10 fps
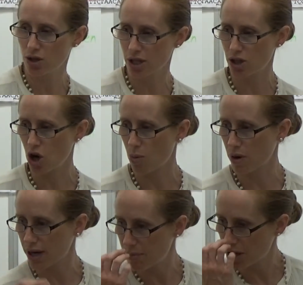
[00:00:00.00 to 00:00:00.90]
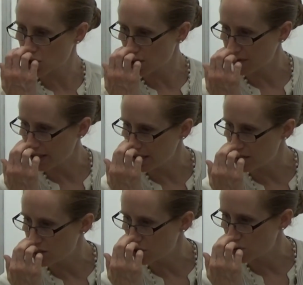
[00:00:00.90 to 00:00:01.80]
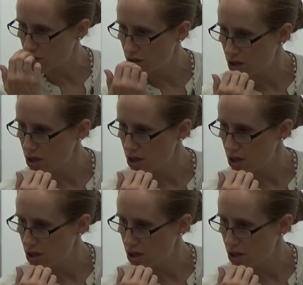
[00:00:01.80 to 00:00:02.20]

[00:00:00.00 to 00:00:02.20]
a look at the homework. I'm not sure if I need to do